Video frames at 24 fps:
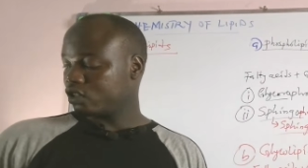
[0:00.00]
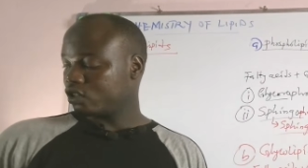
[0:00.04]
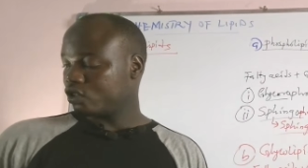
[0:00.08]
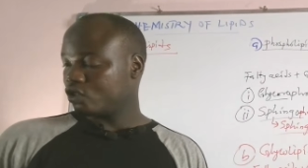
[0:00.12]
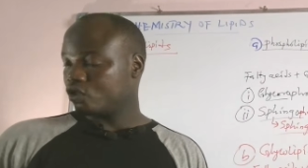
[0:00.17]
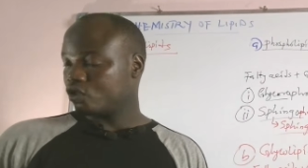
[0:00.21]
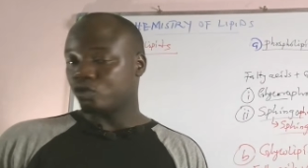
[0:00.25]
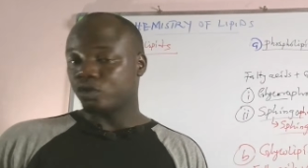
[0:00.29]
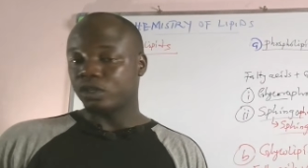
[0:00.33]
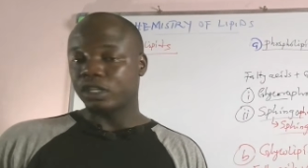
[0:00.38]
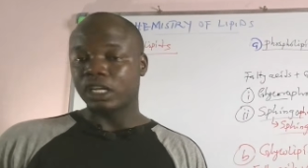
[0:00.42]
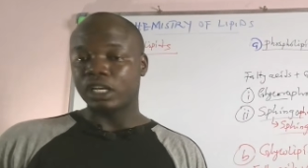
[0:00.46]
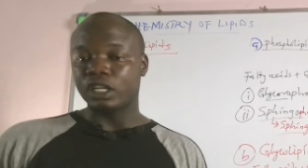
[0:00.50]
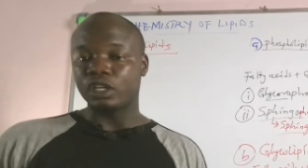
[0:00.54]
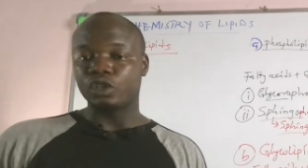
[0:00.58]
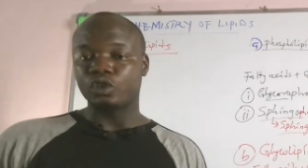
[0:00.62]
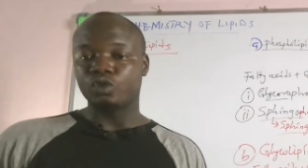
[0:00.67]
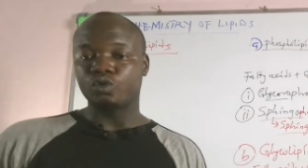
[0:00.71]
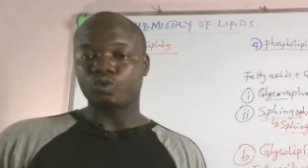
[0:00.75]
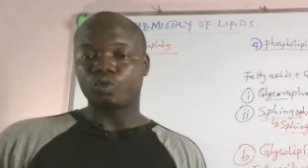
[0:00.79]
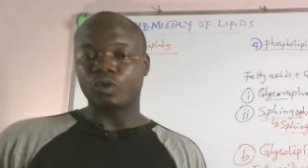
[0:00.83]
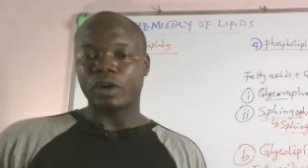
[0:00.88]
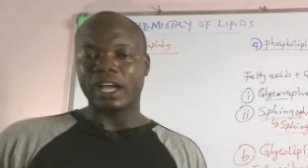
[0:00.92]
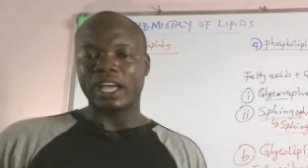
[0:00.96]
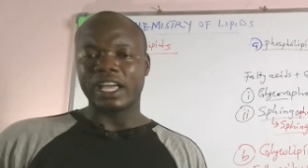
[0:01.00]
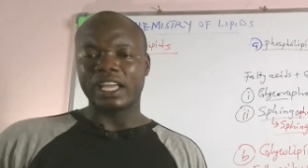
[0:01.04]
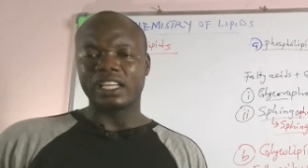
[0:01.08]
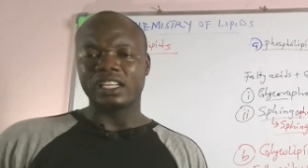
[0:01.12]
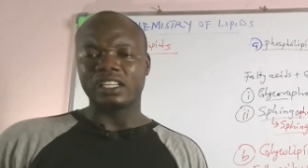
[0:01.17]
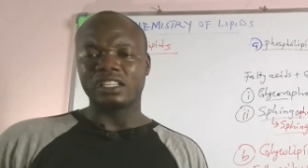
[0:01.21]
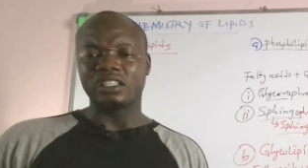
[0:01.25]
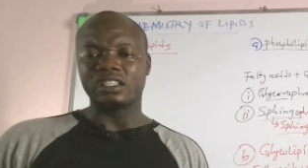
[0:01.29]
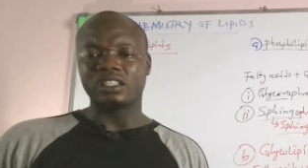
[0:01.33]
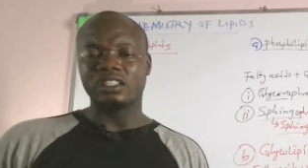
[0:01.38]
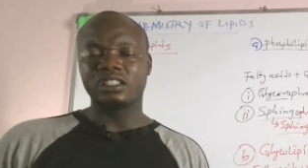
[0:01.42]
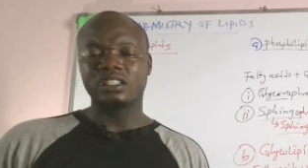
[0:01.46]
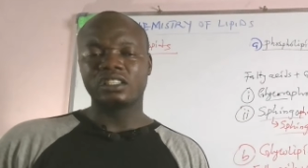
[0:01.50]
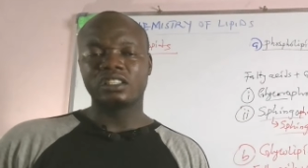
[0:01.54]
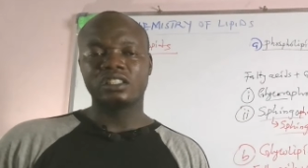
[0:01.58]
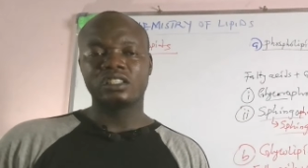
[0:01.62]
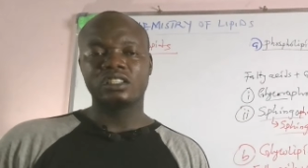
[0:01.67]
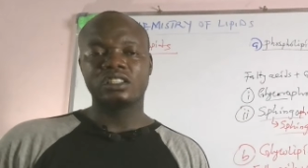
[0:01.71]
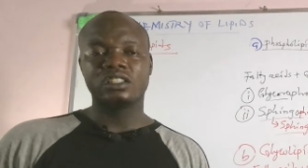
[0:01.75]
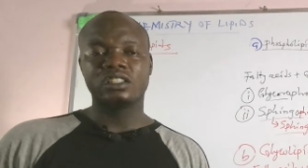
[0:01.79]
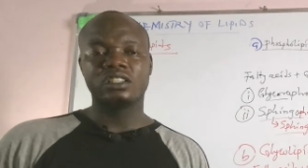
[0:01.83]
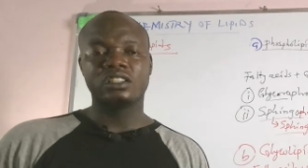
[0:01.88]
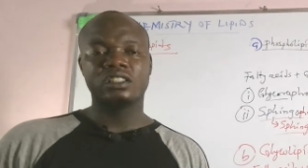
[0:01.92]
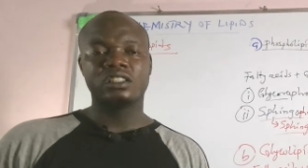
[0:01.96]
so that is why,
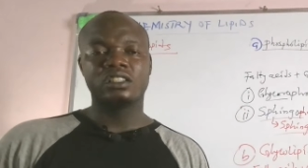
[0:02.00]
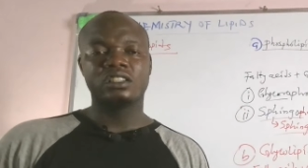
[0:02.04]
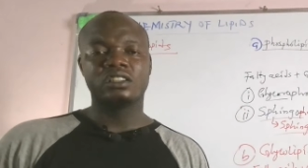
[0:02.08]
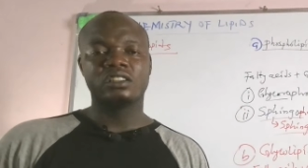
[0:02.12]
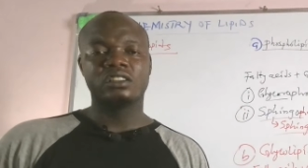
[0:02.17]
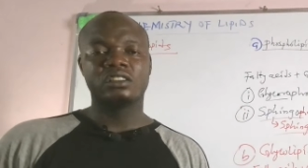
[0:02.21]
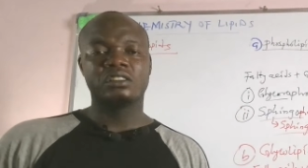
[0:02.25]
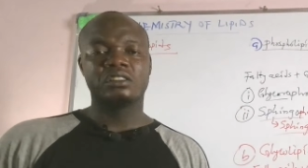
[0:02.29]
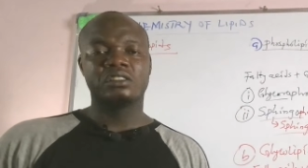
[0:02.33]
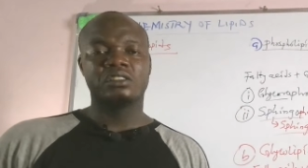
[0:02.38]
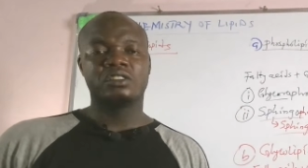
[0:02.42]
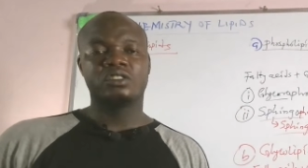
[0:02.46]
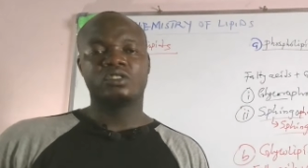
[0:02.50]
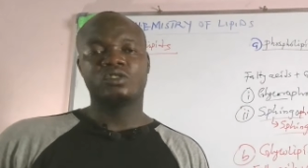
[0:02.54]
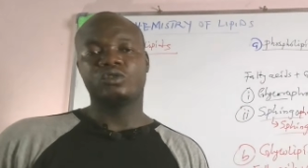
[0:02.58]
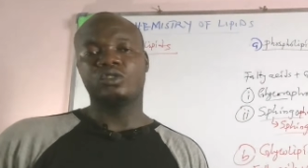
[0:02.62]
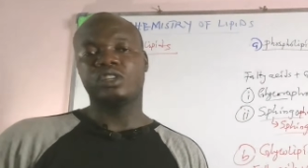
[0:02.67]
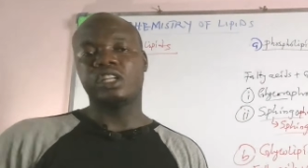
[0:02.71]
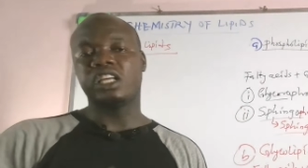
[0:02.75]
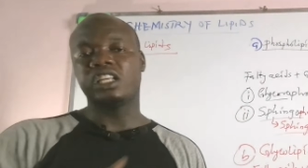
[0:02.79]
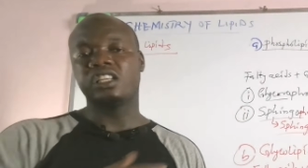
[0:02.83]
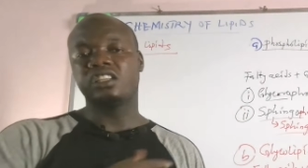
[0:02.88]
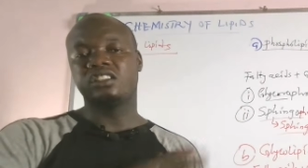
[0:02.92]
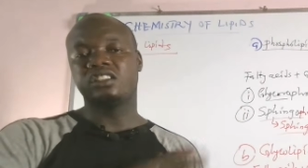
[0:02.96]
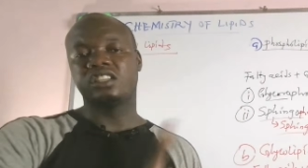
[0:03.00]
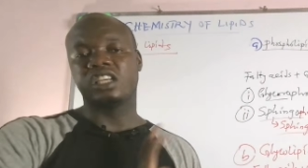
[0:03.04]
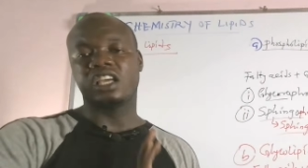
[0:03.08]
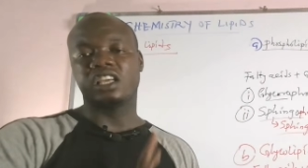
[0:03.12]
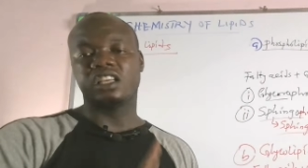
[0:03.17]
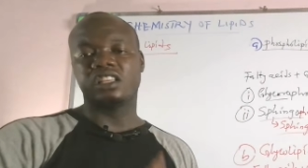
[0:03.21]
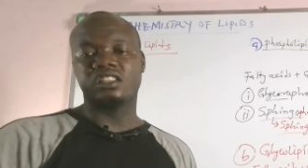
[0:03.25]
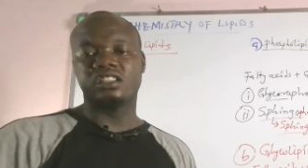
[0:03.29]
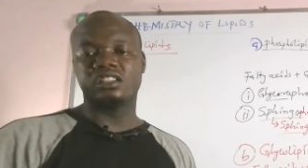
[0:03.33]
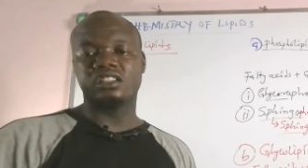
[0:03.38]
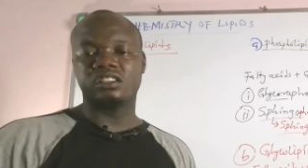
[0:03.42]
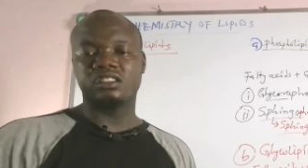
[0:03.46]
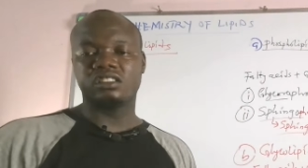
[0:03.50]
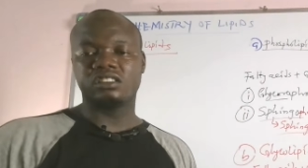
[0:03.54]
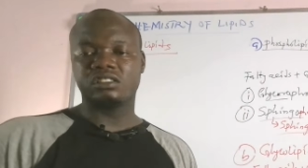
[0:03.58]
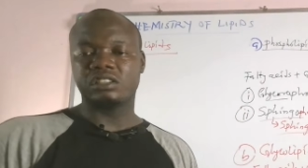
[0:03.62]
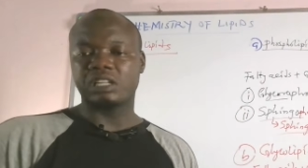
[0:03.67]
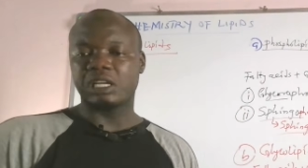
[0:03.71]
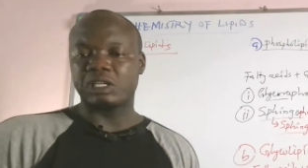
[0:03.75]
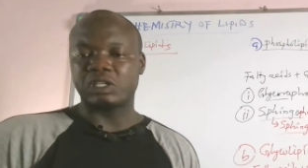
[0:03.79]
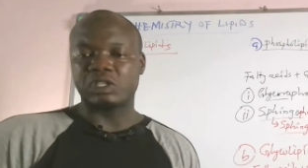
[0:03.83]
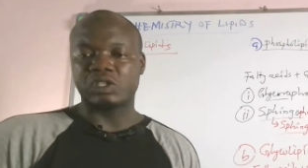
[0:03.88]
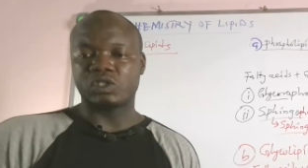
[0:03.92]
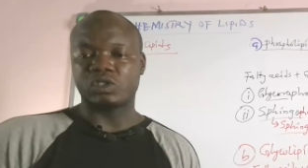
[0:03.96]
no, that is, I think
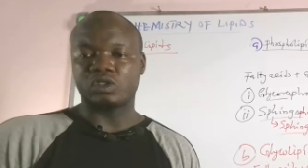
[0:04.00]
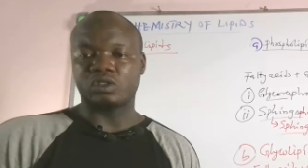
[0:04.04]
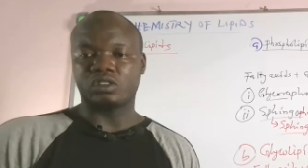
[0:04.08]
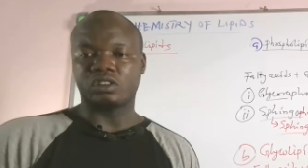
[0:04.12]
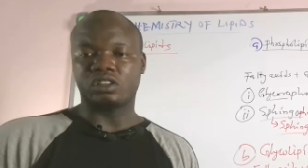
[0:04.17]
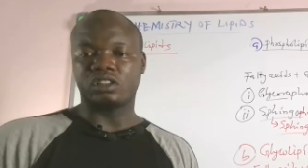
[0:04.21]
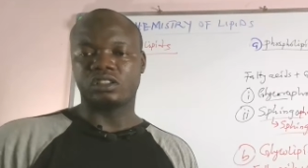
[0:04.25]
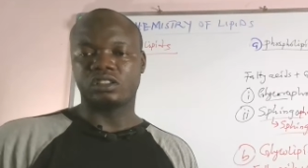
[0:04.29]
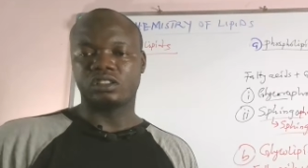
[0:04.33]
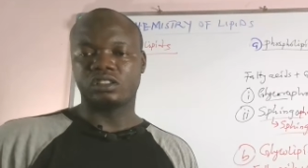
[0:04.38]
that is all.